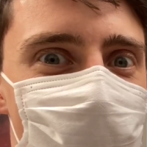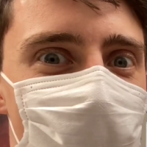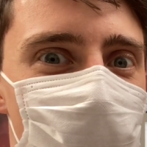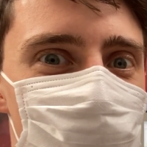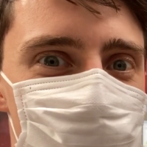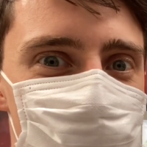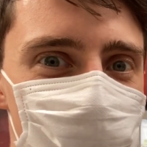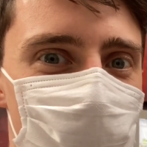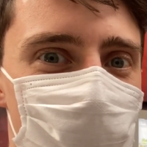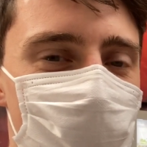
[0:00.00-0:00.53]

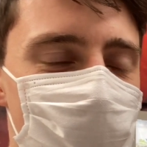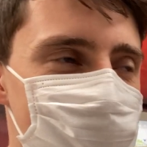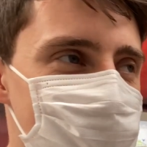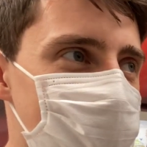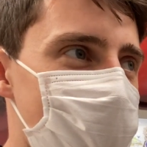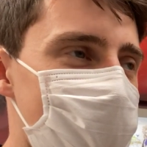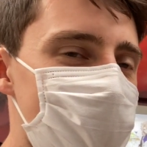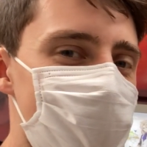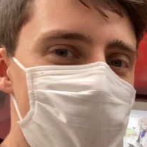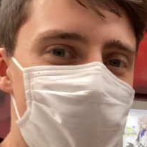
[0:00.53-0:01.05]
I'm so
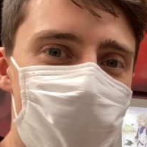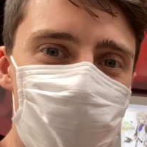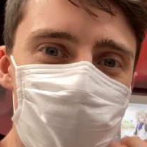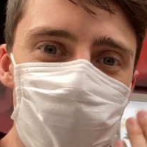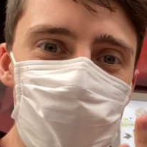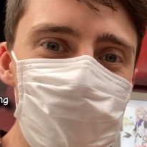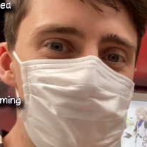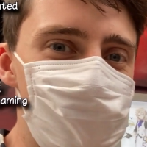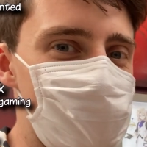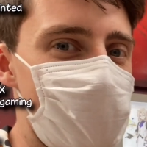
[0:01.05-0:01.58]
excited. A
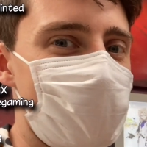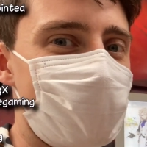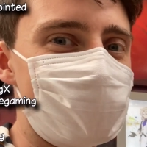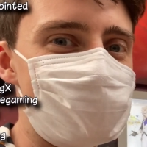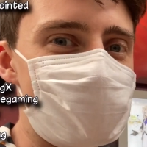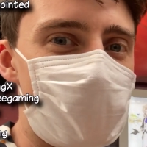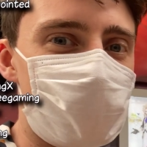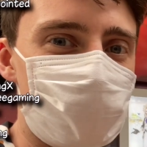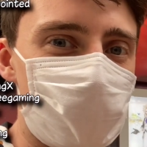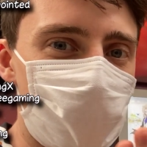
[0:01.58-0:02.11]
huge shout out
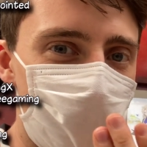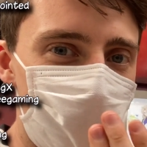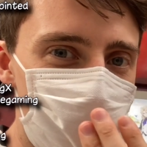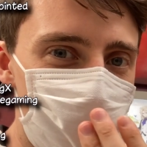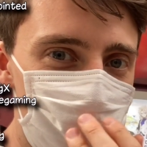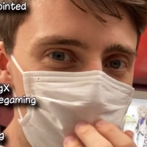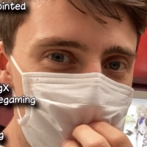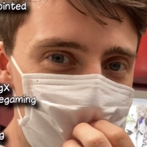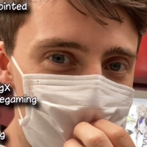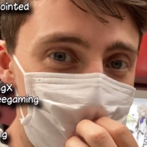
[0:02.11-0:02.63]
to everyone
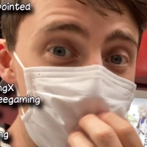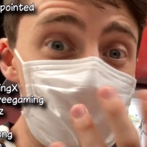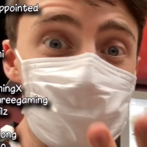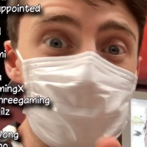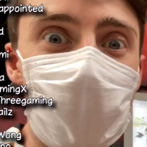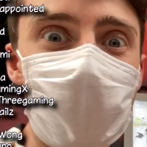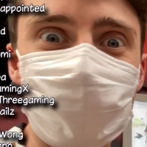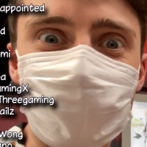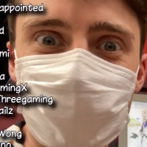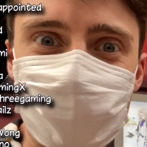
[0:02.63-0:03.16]
who's who's
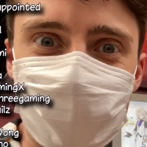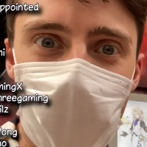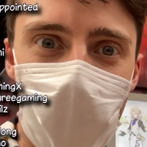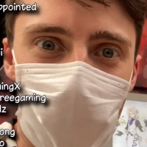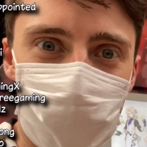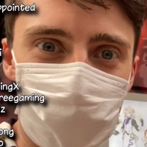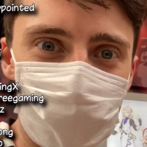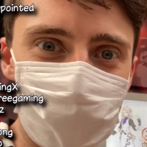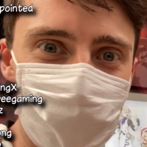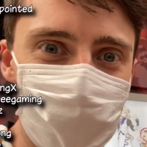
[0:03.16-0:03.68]
made this
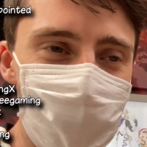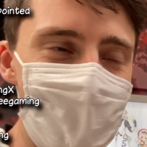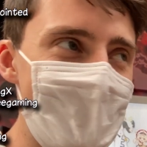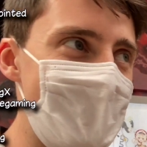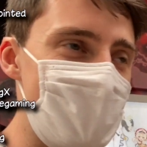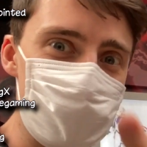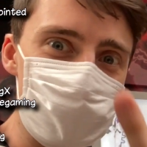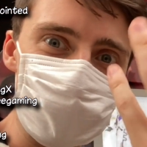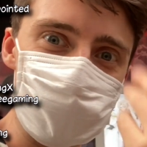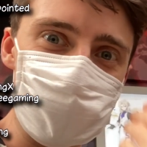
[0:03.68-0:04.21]
happen,
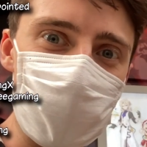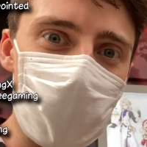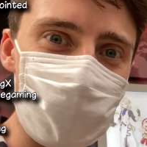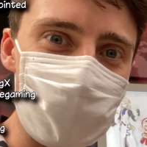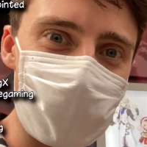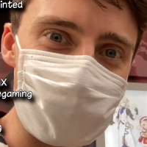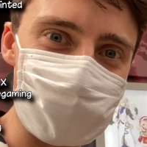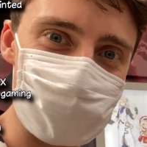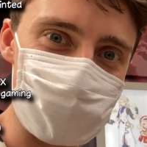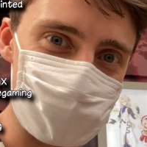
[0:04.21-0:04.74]
who's
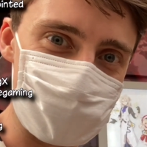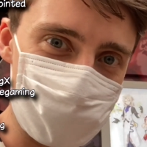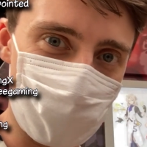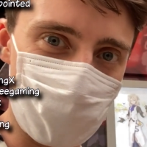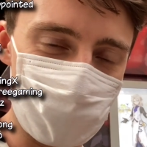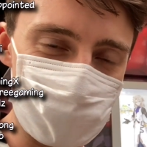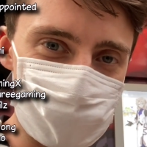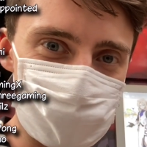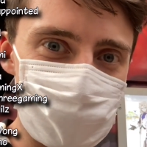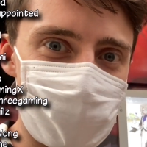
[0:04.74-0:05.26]
donated
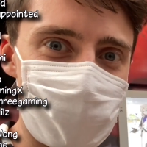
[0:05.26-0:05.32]
towards me